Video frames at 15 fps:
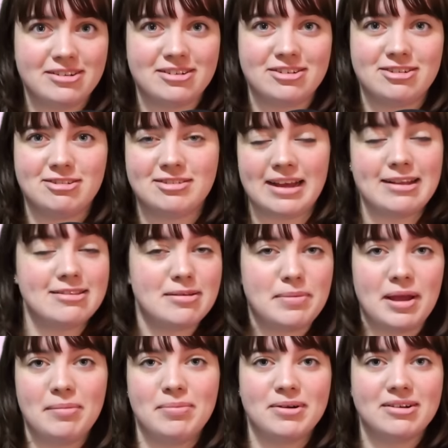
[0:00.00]
So she signs the
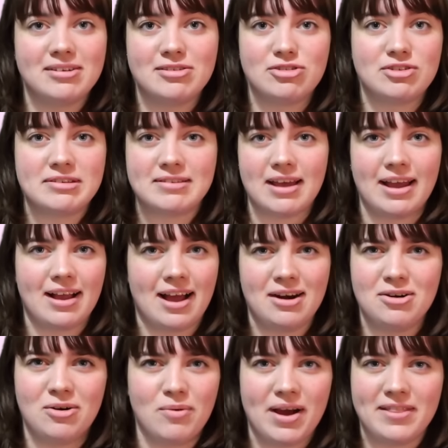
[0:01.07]
papers. She's like, I don't
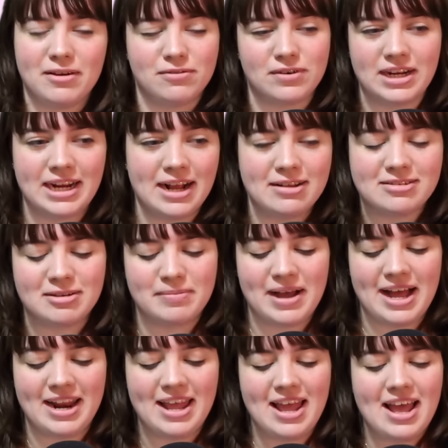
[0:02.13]
know why they're freaking out so
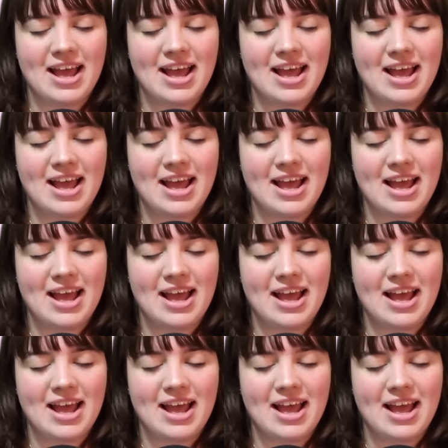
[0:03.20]
bad.